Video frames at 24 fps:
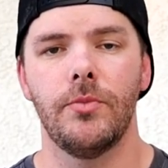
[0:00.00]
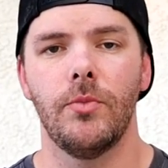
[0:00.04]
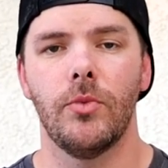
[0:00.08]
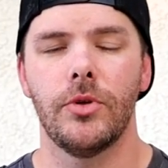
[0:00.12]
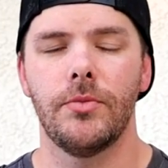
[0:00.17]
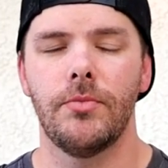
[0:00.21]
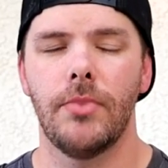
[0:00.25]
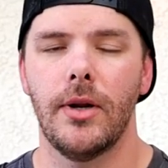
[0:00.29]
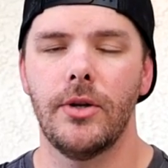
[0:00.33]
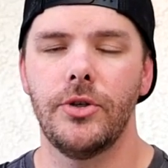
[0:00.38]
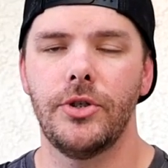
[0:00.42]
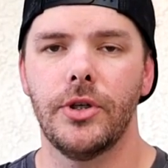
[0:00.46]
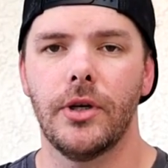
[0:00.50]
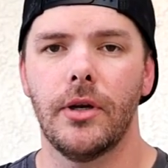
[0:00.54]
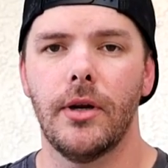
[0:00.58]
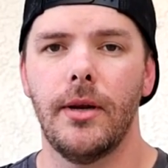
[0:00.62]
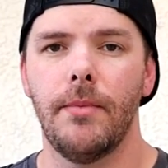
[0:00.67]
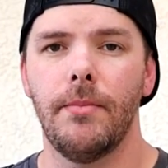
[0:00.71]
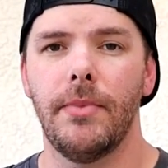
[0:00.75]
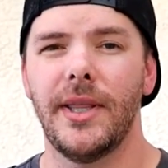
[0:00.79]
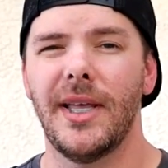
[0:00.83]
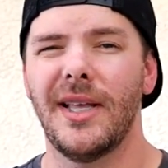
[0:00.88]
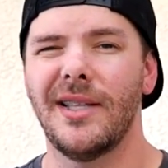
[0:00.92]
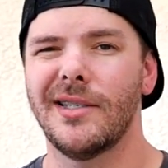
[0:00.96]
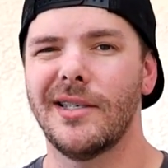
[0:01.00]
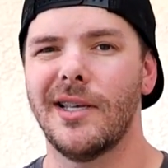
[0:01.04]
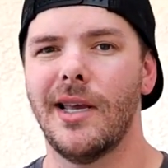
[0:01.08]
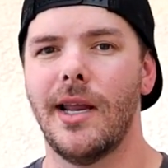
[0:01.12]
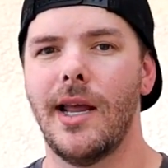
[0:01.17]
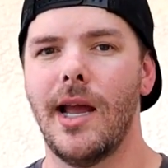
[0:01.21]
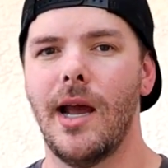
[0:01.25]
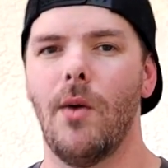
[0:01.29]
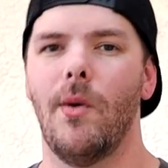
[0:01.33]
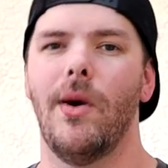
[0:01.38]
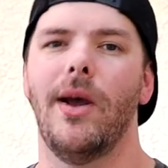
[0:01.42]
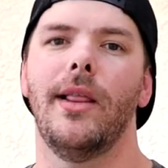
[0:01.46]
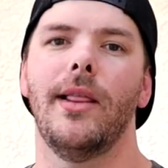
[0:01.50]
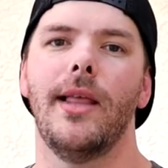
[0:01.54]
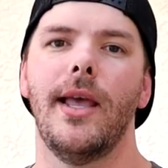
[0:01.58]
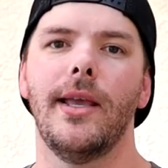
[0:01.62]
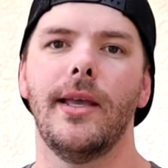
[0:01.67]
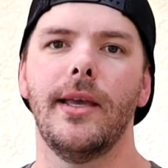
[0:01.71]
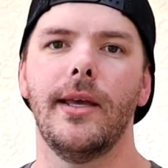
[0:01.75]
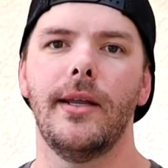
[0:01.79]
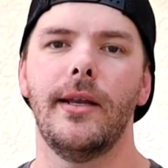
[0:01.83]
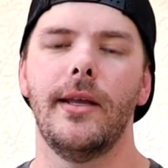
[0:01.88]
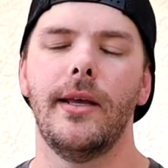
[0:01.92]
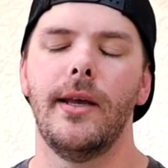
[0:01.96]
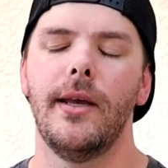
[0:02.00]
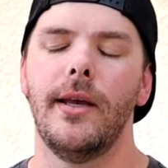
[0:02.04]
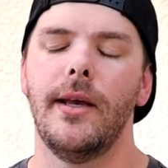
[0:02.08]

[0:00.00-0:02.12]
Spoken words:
more brown sugar in, but that's kind of how I like it.